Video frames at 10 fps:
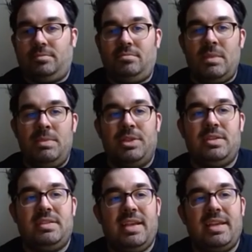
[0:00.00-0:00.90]
But there's a
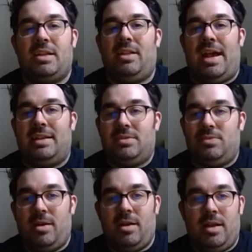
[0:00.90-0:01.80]
second class
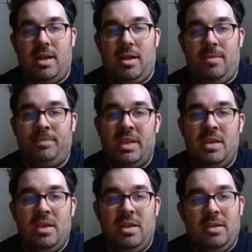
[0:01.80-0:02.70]
where,
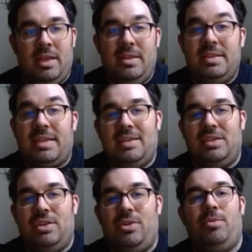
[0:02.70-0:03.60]
in this case,
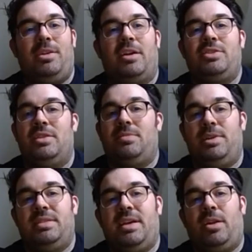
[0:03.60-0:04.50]
your reduction is
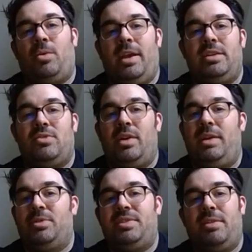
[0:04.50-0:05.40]
pretty subtle, right?
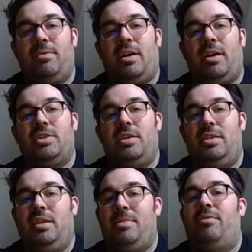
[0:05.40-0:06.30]
20% reduction in the
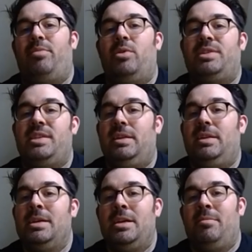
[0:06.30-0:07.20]
amount of protein,
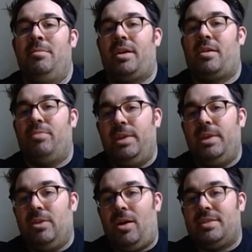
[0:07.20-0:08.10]
but a complete
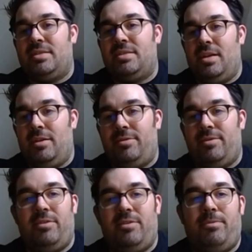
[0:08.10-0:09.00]
loss of
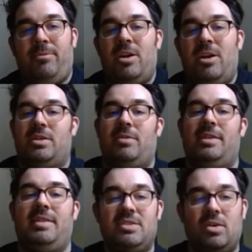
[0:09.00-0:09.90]
function, right?
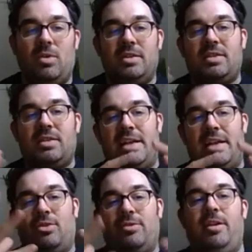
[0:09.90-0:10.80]
These are ones, class
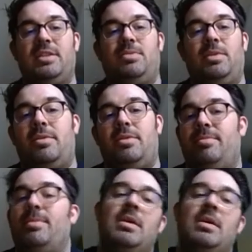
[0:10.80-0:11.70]
4 variants we call
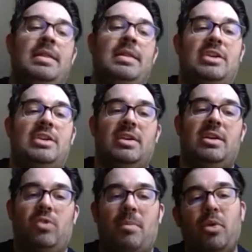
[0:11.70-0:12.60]
them, that actually
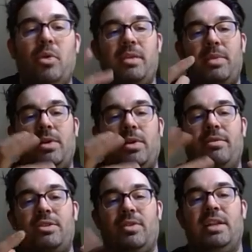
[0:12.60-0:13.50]
cripple the ability of
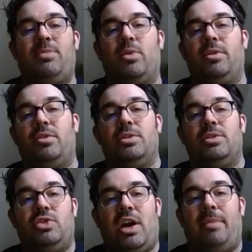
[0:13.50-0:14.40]
the transporter to do its
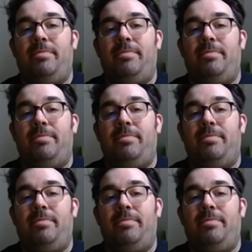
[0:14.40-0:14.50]
job.